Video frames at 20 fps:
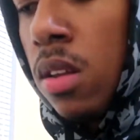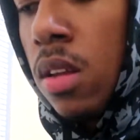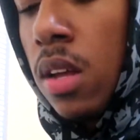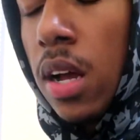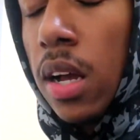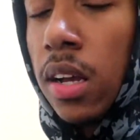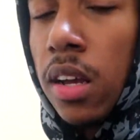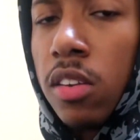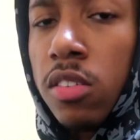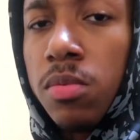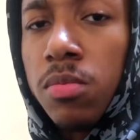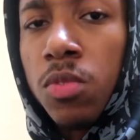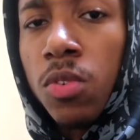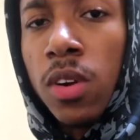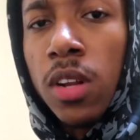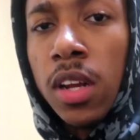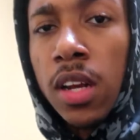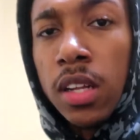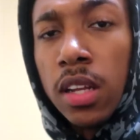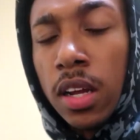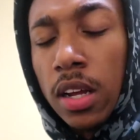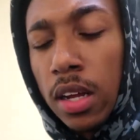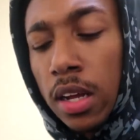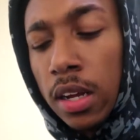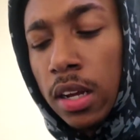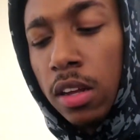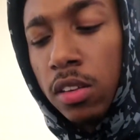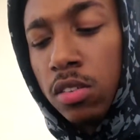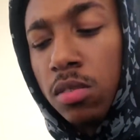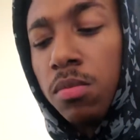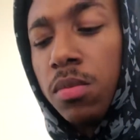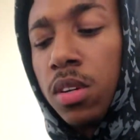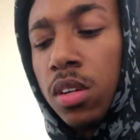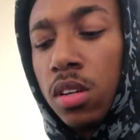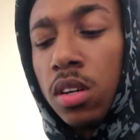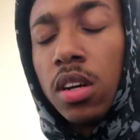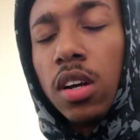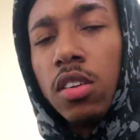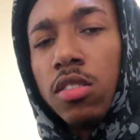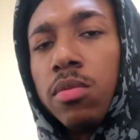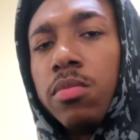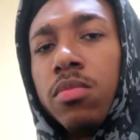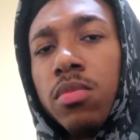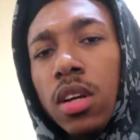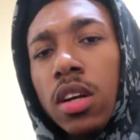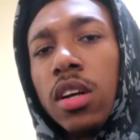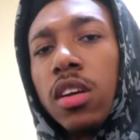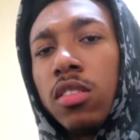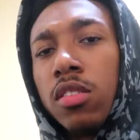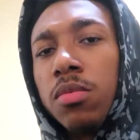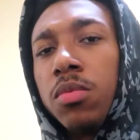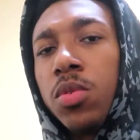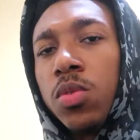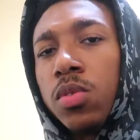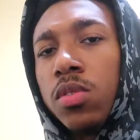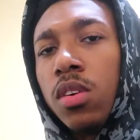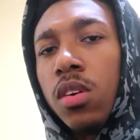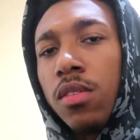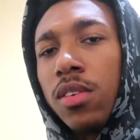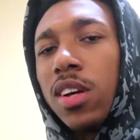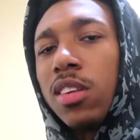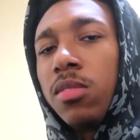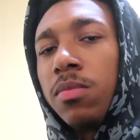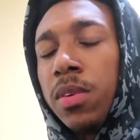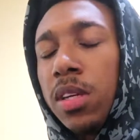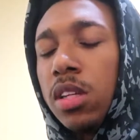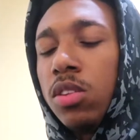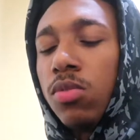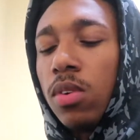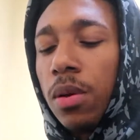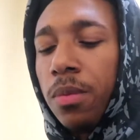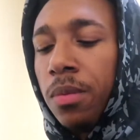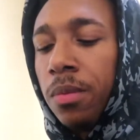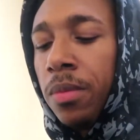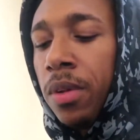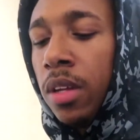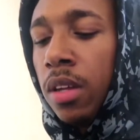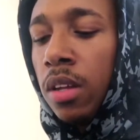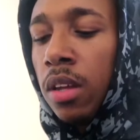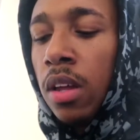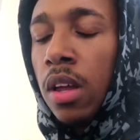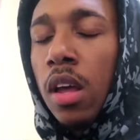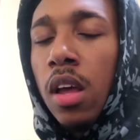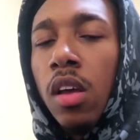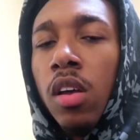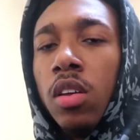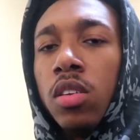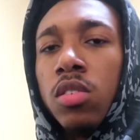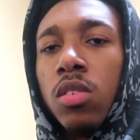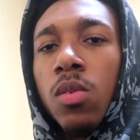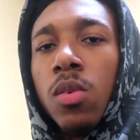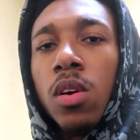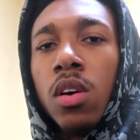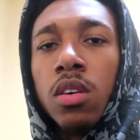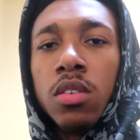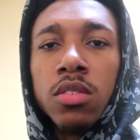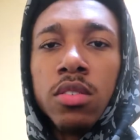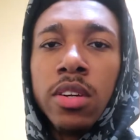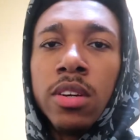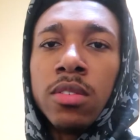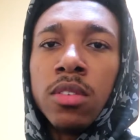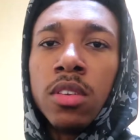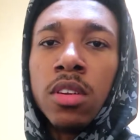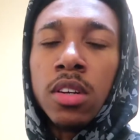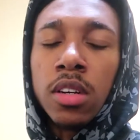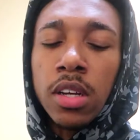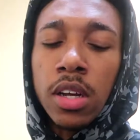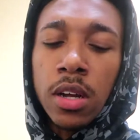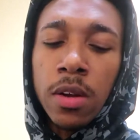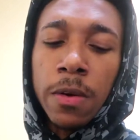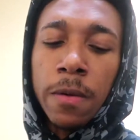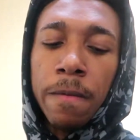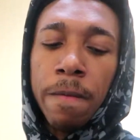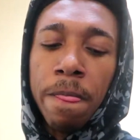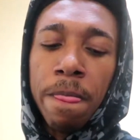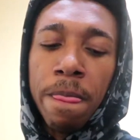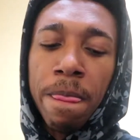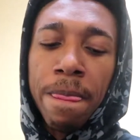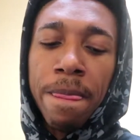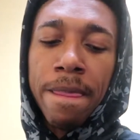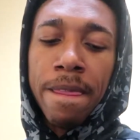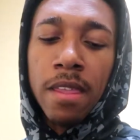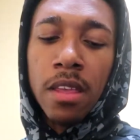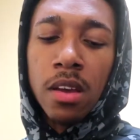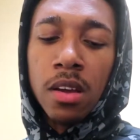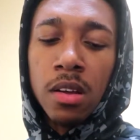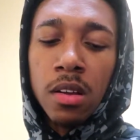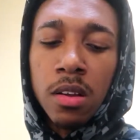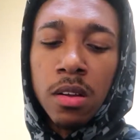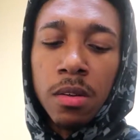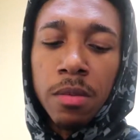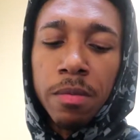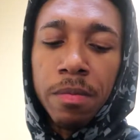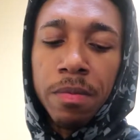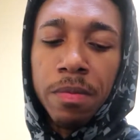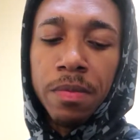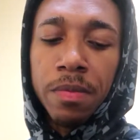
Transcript: I got some great, I, I got some, uh, I got some, I got some new stuff. I got some heat dropping, man. So uh, stay on the lookout. Um,